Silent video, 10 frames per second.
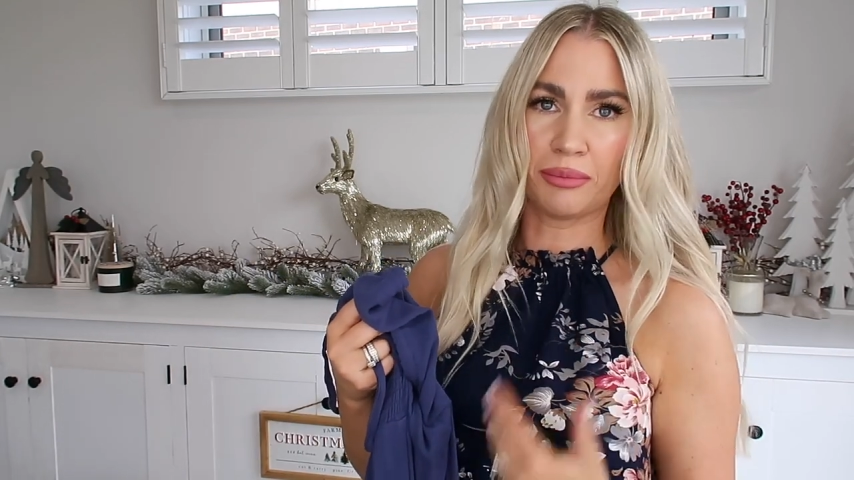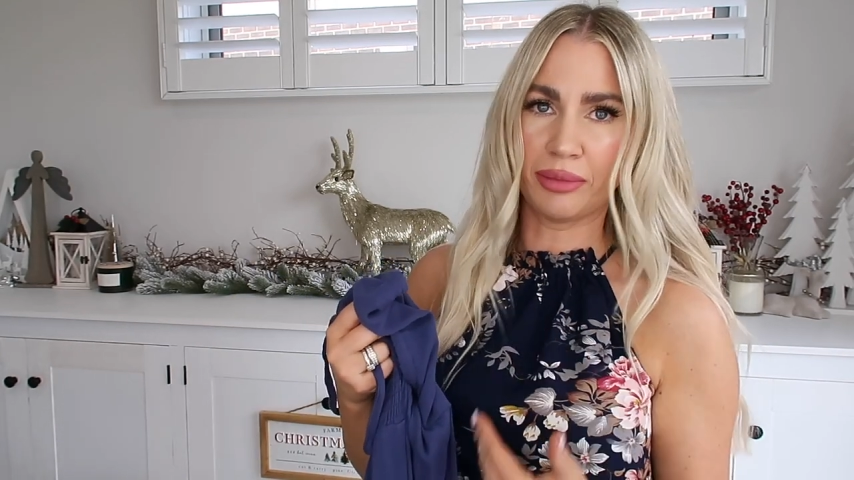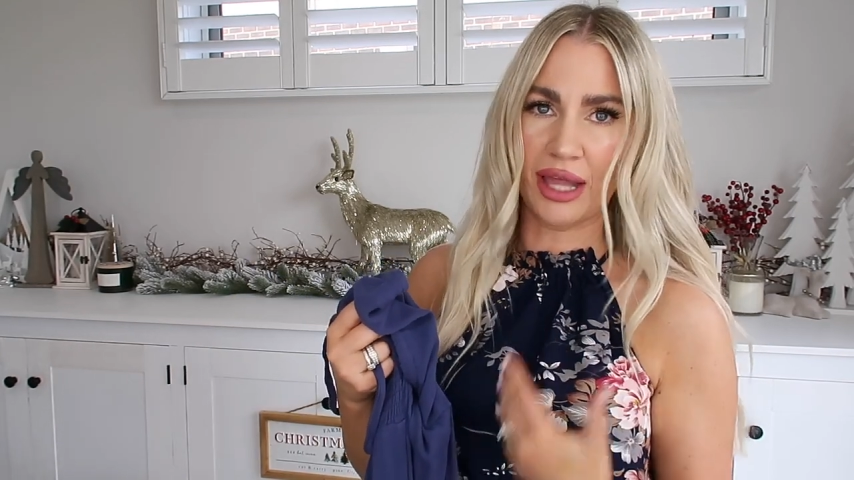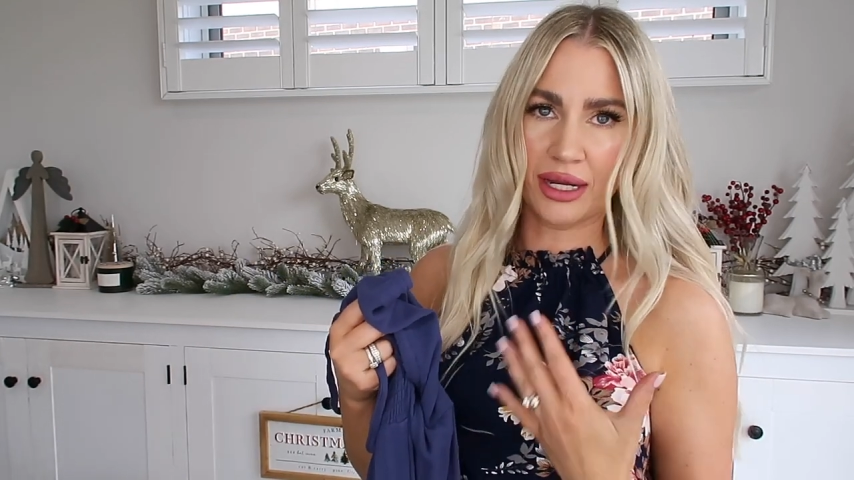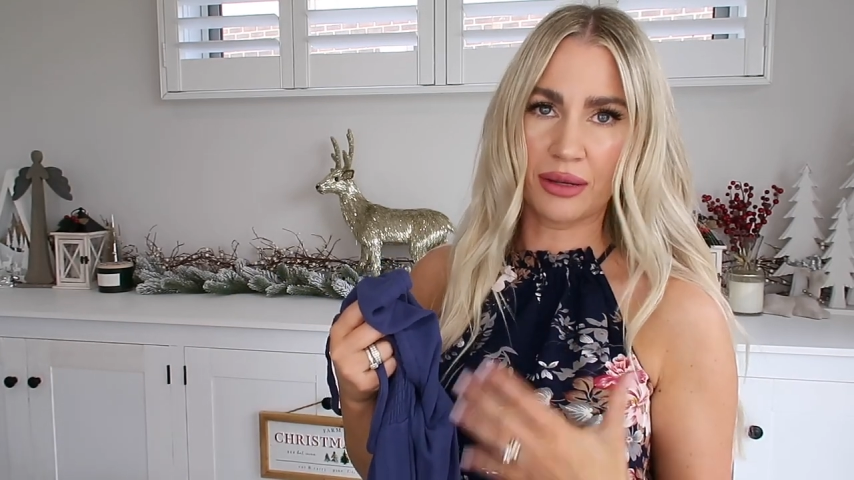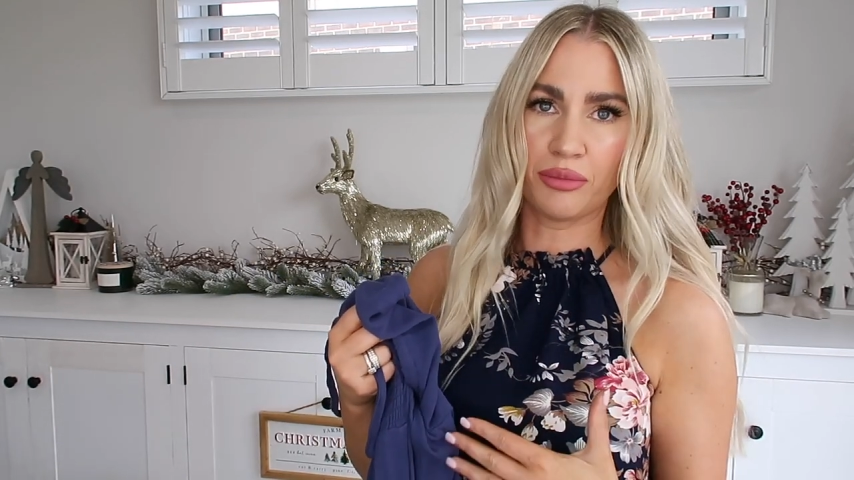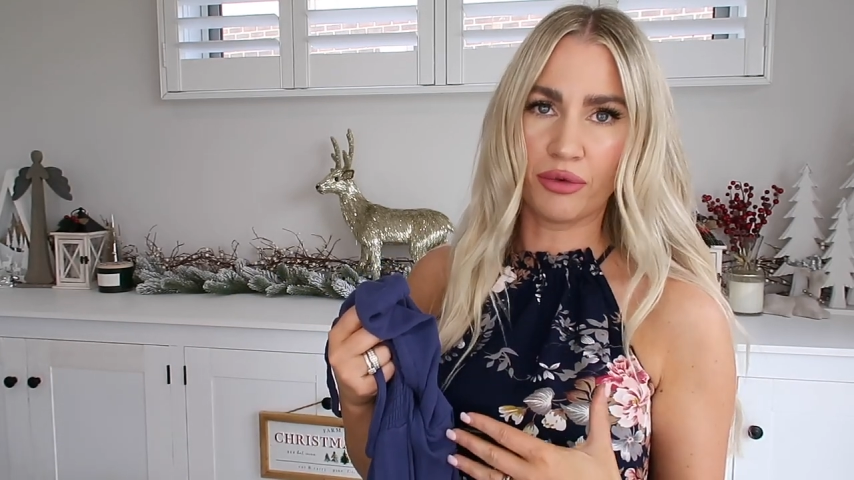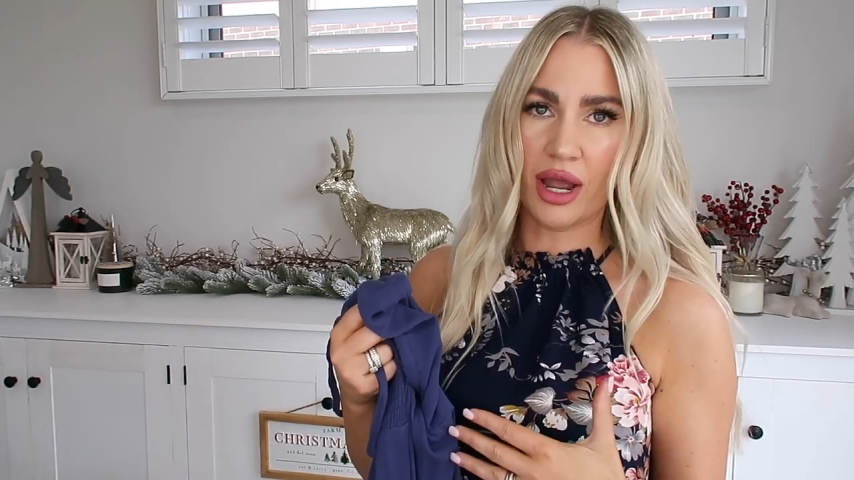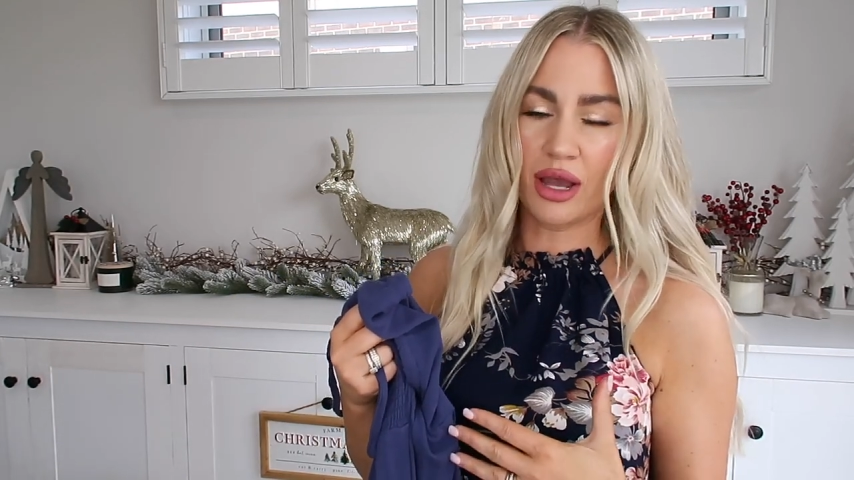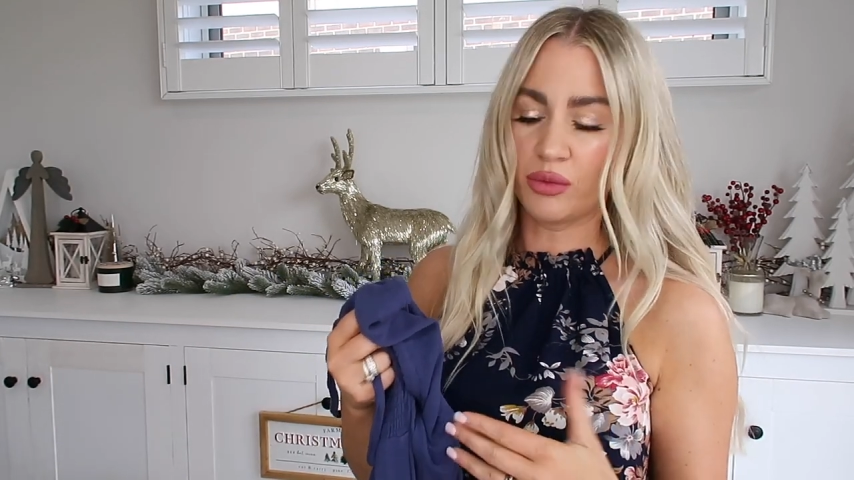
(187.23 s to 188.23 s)
black
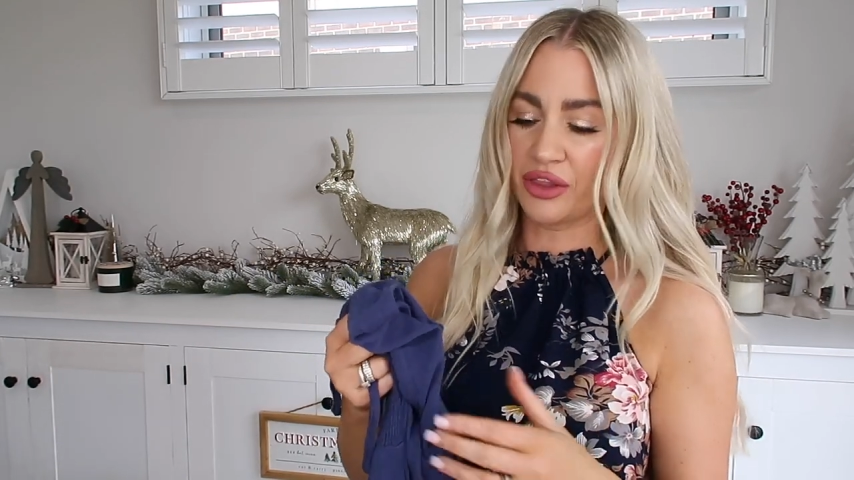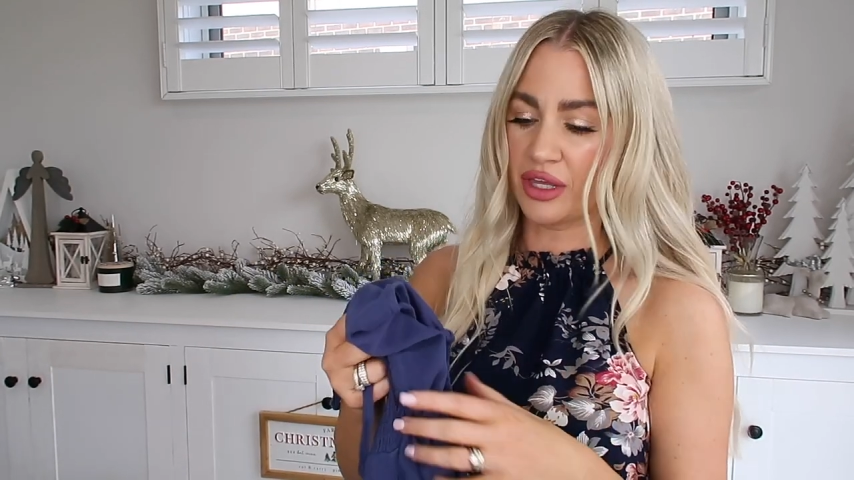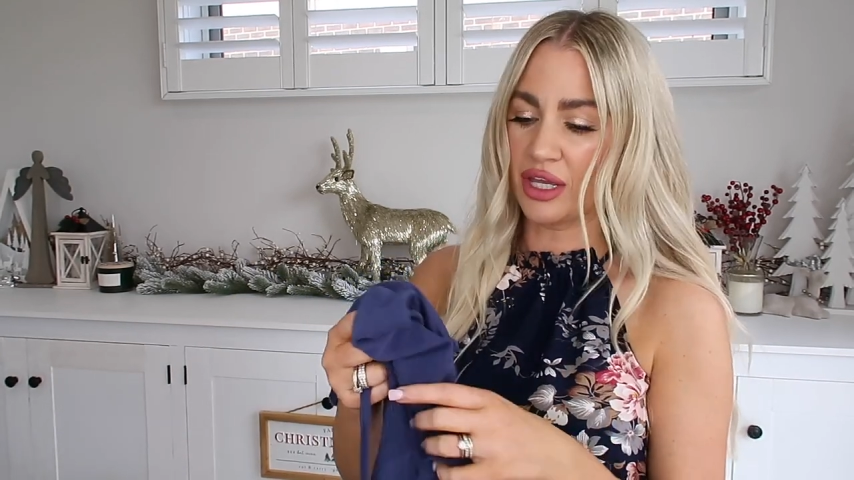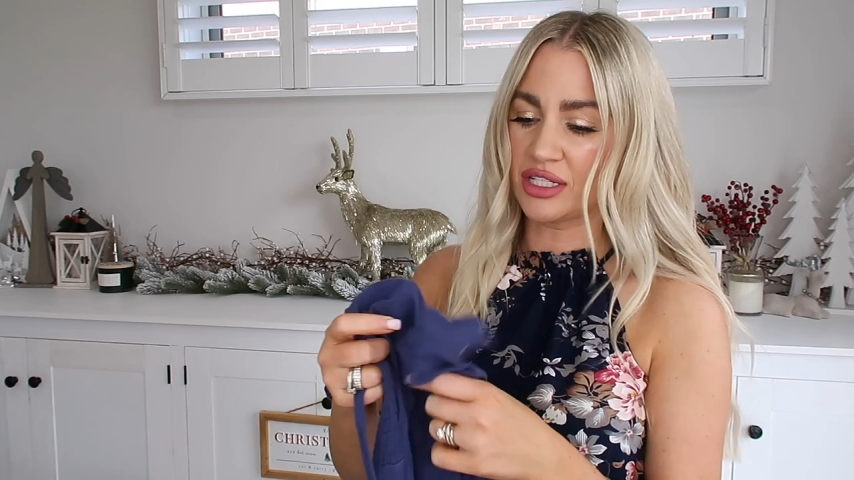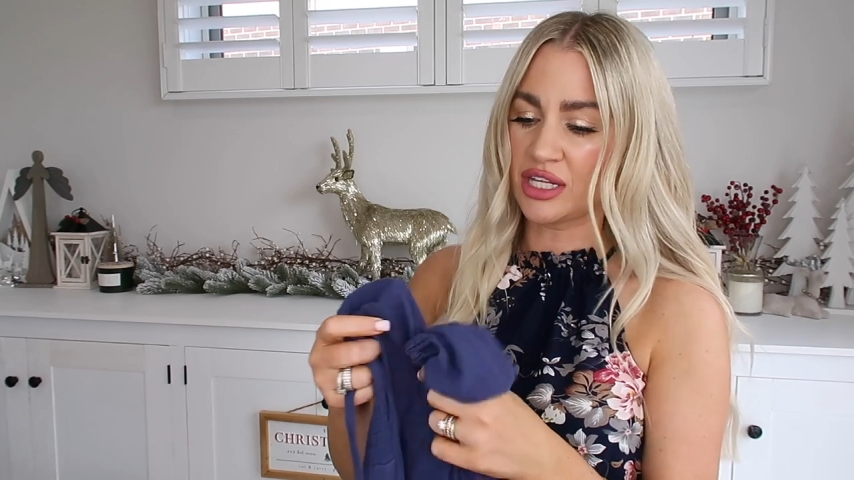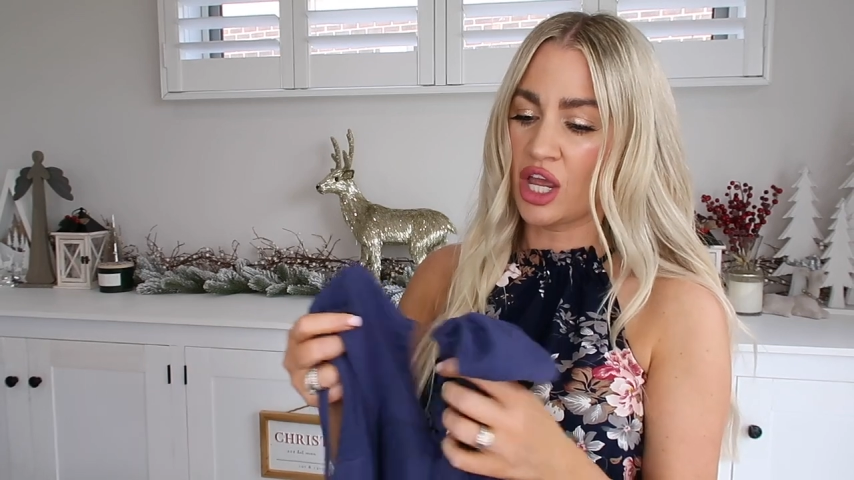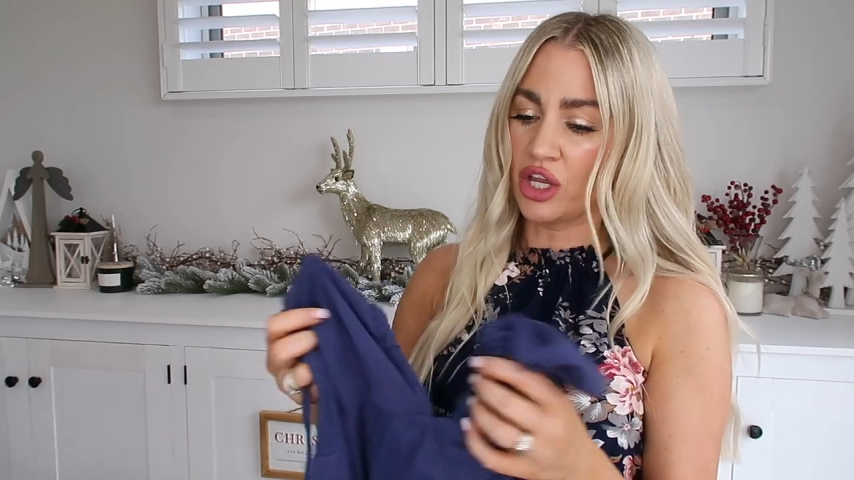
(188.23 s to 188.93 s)
bra with it.